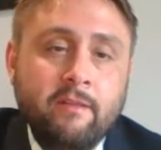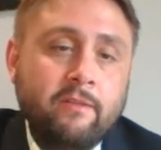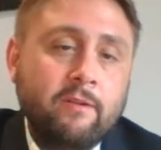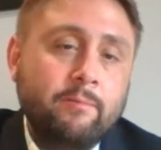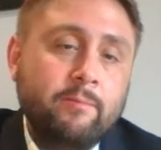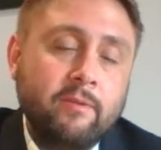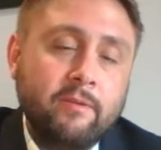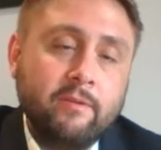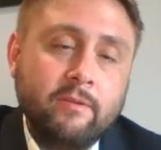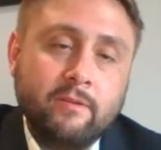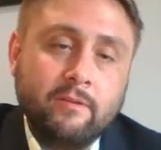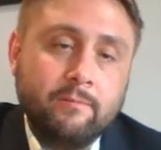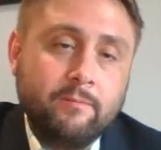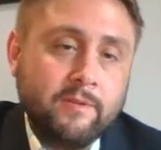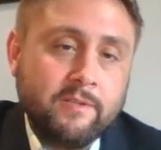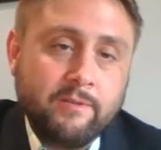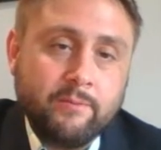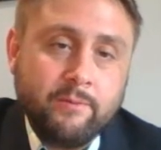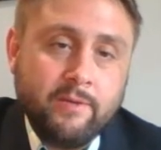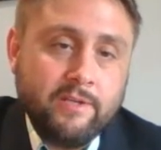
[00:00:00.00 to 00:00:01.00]
other political
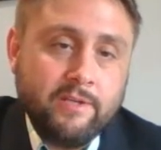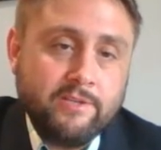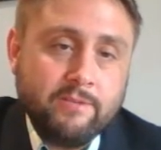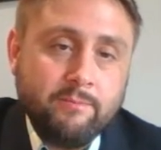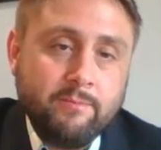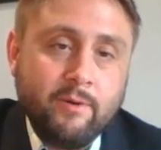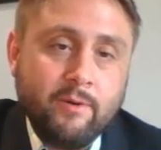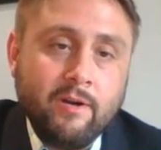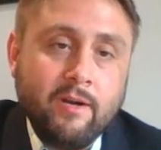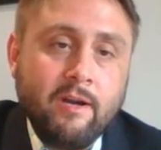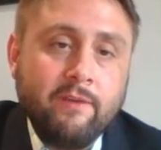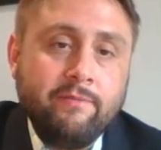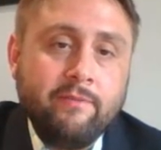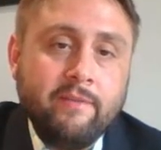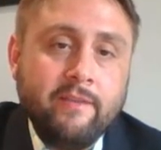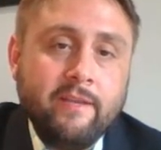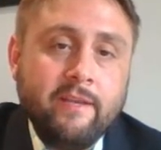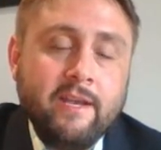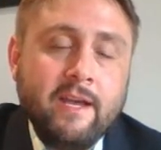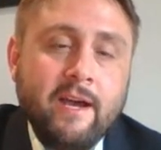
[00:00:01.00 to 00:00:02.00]
persuasion more
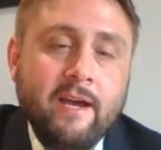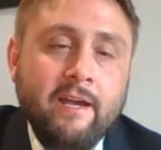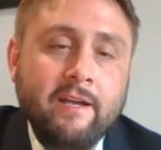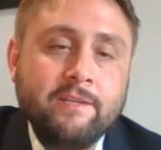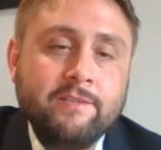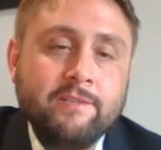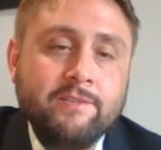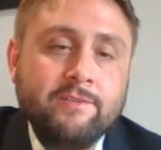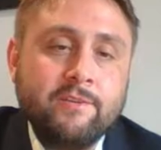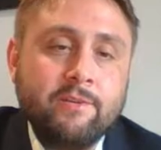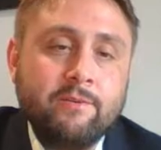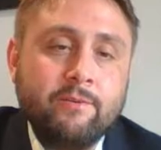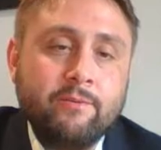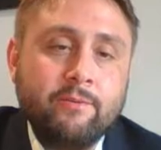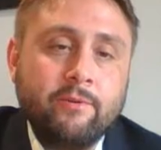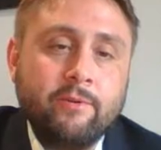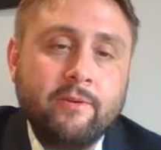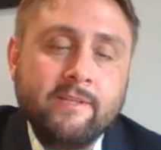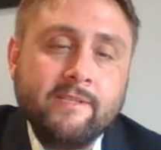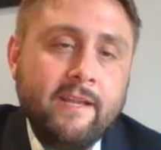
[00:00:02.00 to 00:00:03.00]
often than not, as a general
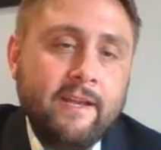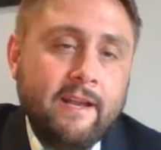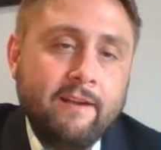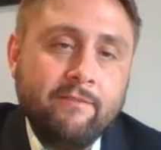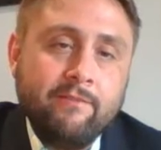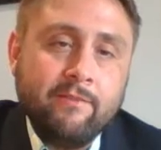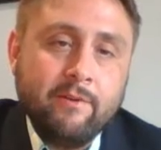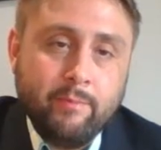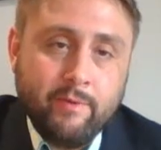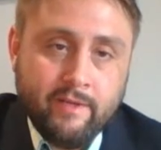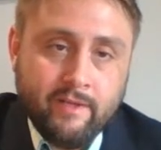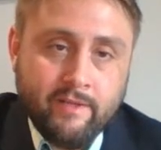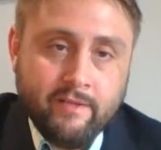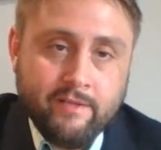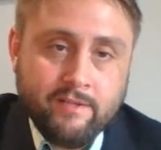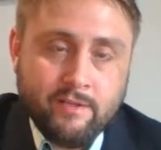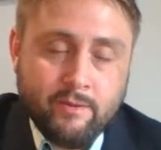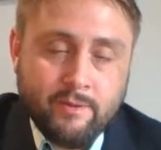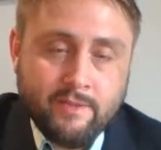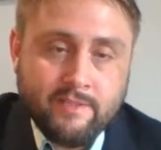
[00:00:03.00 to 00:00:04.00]
rule. It's not everybody.
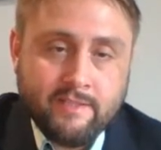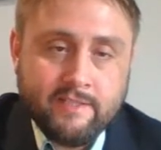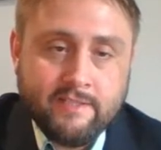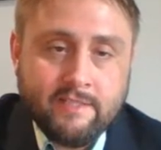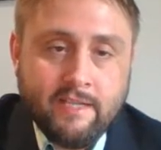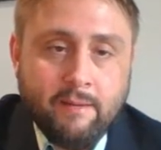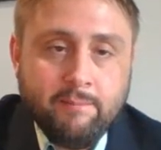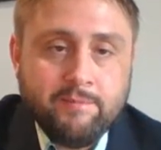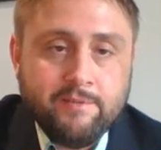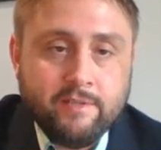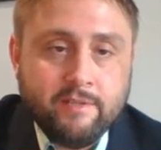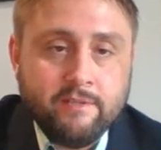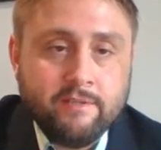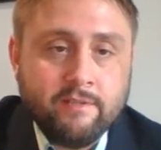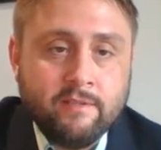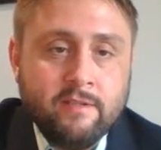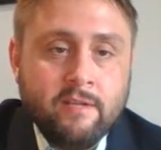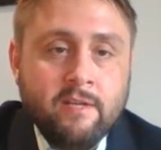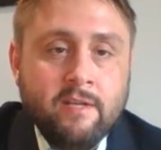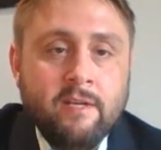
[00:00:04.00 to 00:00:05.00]
There's always
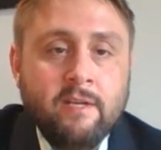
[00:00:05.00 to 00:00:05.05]
exceptions.